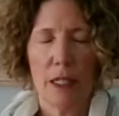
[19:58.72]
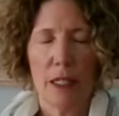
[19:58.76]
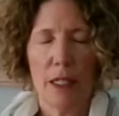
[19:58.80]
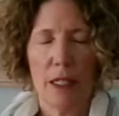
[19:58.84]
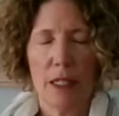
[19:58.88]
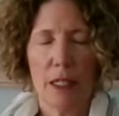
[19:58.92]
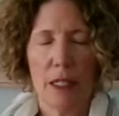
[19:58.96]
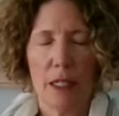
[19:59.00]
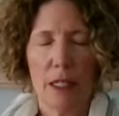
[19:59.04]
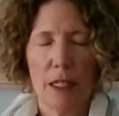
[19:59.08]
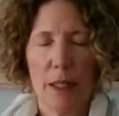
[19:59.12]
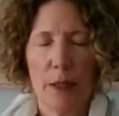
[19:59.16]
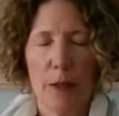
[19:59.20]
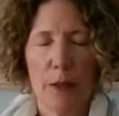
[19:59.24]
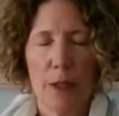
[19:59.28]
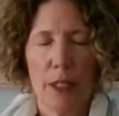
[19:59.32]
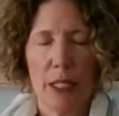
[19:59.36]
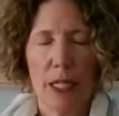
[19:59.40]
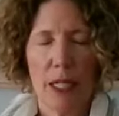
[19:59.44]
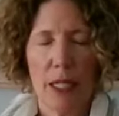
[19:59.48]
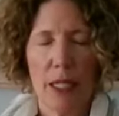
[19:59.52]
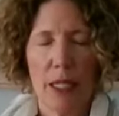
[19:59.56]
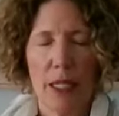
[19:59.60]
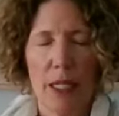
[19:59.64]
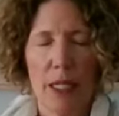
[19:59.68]
And so,
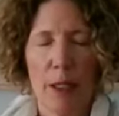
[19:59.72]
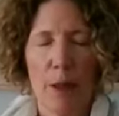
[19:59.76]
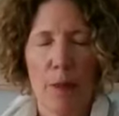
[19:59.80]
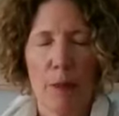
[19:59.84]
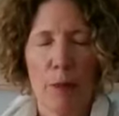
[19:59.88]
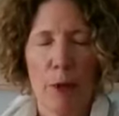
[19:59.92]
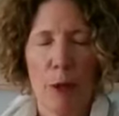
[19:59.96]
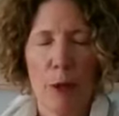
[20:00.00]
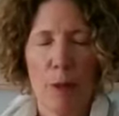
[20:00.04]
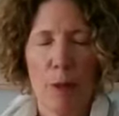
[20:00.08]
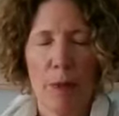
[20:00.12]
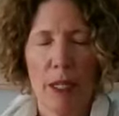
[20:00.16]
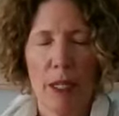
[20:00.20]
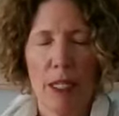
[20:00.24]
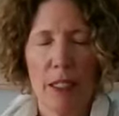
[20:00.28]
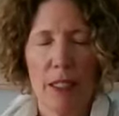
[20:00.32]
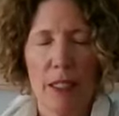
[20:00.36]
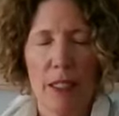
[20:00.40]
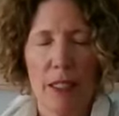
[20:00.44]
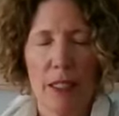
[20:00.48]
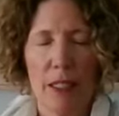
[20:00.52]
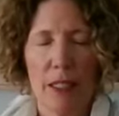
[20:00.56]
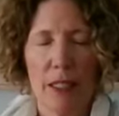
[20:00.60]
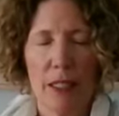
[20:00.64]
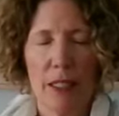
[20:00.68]
taking a
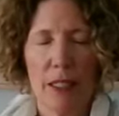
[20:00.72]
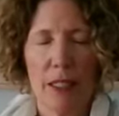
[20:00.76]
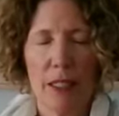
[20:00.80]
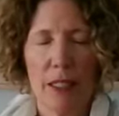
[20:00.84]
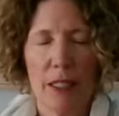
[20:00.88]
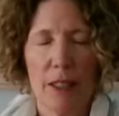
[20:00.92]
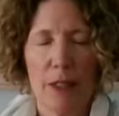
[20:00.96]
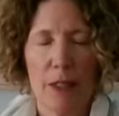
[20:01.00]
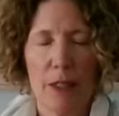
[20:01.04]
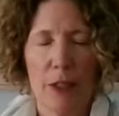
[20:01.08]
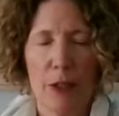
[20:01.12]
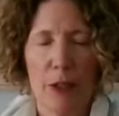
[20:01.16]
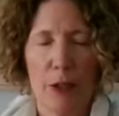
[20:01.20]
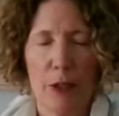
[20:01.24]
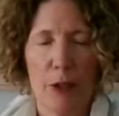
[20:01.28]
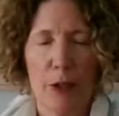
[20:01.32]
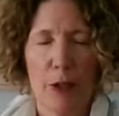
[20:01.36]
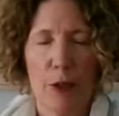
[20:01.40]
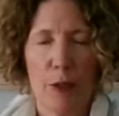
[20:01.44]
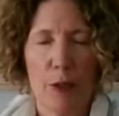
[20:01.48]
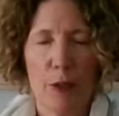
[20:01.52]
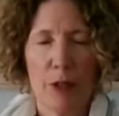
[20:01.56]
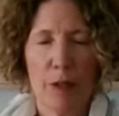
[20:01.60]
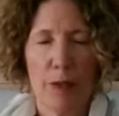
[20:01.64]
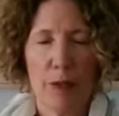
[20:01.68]
moment
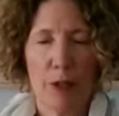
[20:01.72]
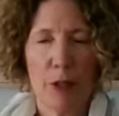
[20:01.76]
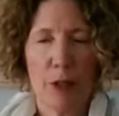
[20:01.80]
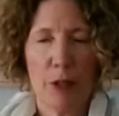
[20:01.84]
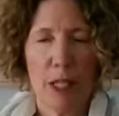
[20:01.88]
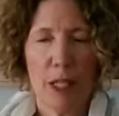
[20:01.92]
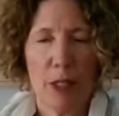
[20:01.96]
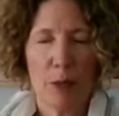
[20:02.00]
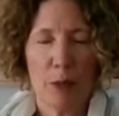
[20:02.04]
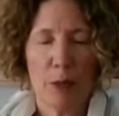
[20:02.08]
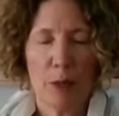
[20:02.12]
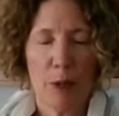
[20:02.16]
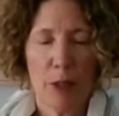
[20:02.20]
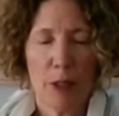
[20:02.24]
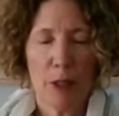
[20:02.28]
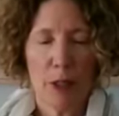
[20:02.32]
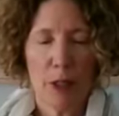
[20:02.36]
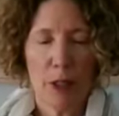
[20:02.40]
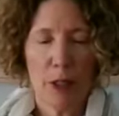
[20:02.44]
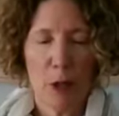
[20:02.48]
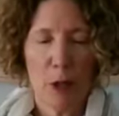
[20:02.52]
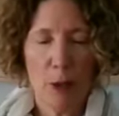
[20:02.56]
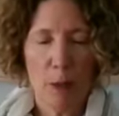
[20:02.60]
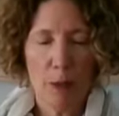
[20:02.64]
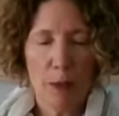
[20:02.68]
to, if your eyes
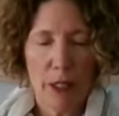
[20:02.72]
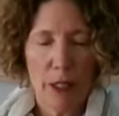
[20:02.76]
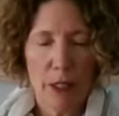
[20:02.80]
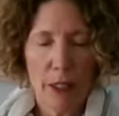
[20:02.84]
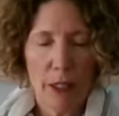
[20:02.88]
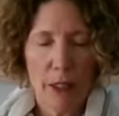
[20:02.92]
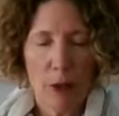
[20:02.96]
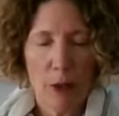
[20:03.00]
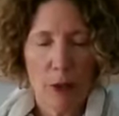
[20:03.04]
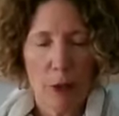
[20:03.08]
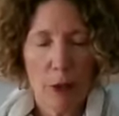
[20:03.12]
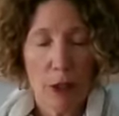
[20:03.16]
were open